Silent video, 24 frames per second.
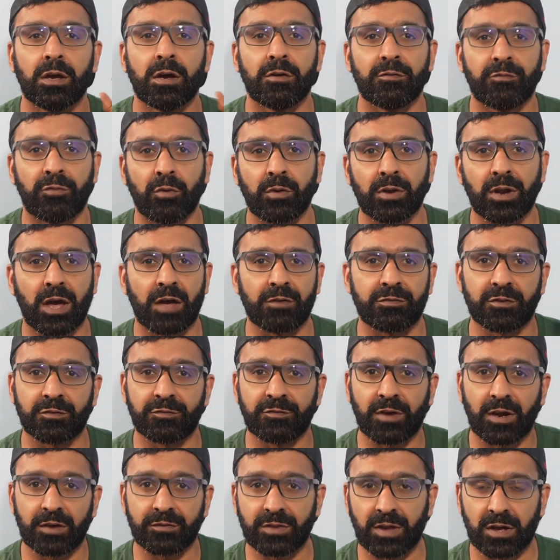four and a half to
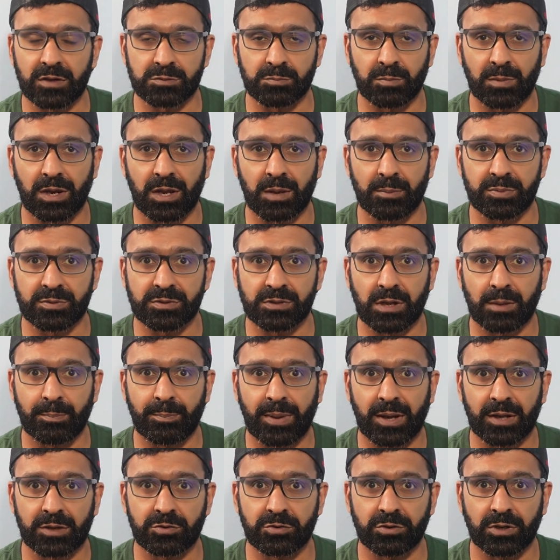5,000 milliamps a
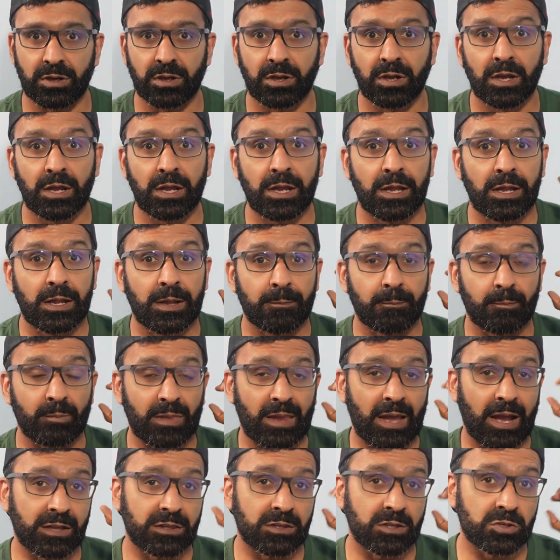battery
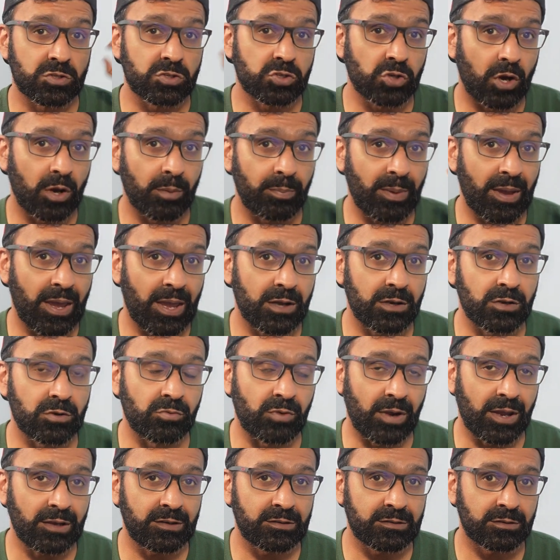at the top end
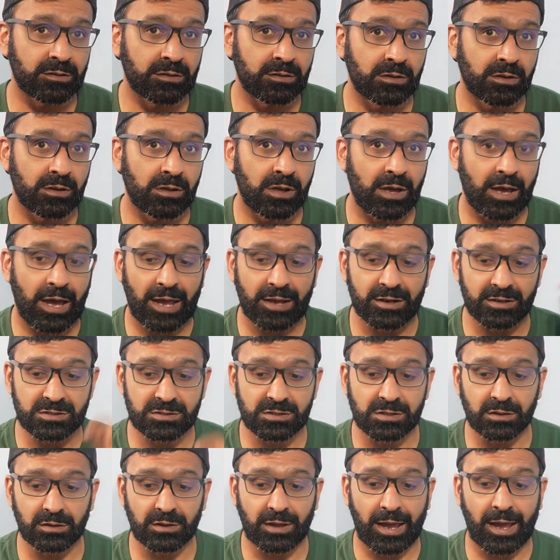rate and
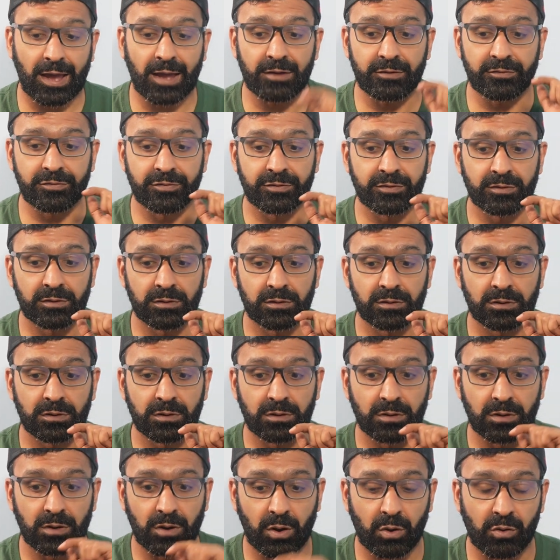still have
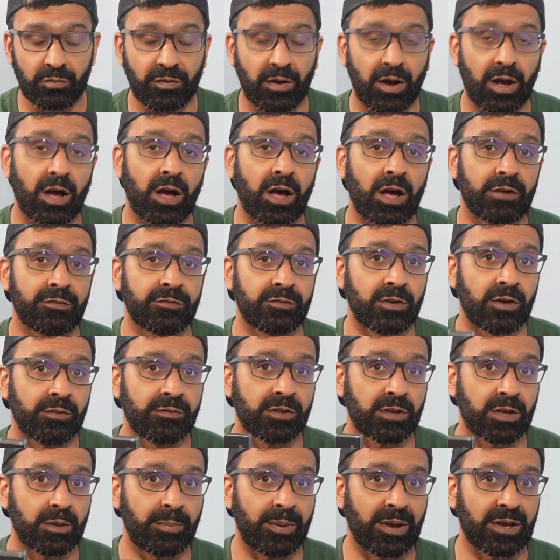over half of
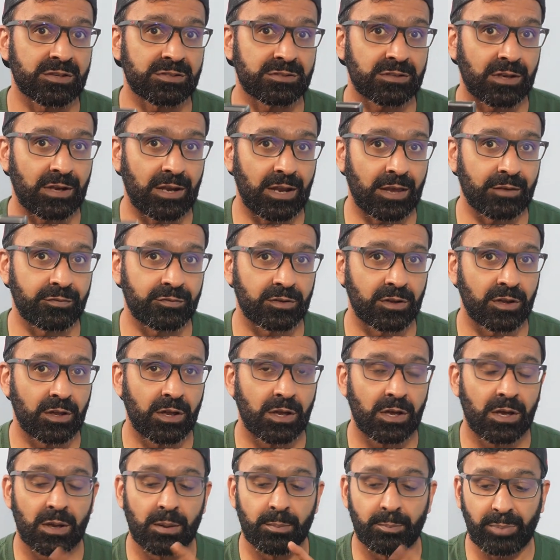the capacity left.
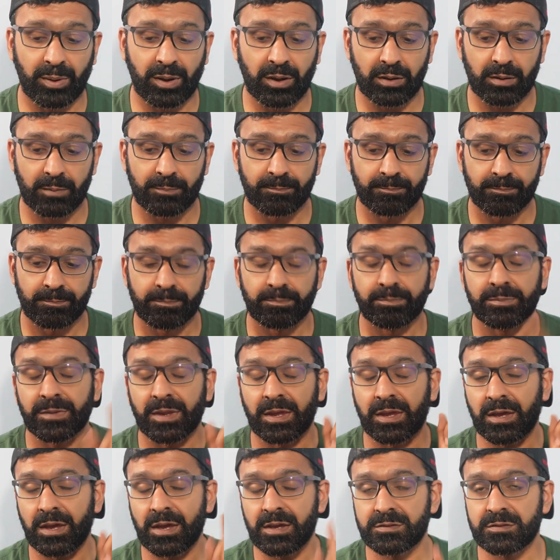But
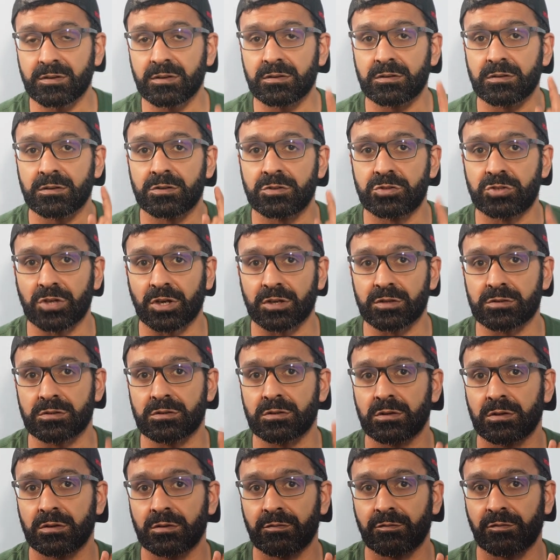it isn't
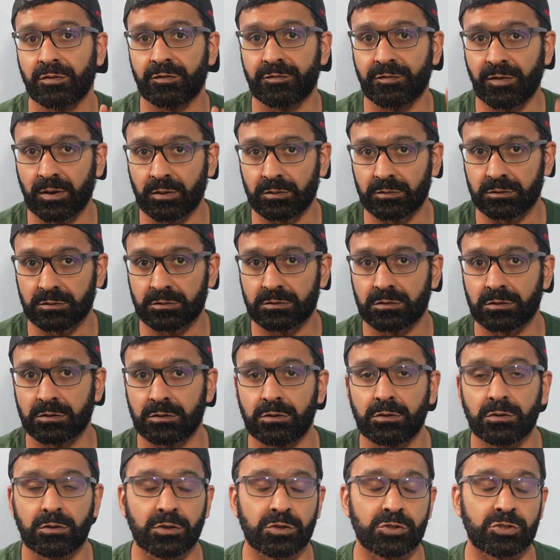just for phones.
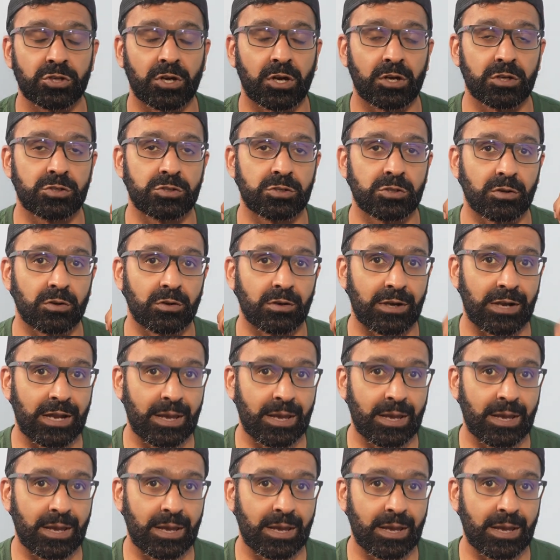You can charge your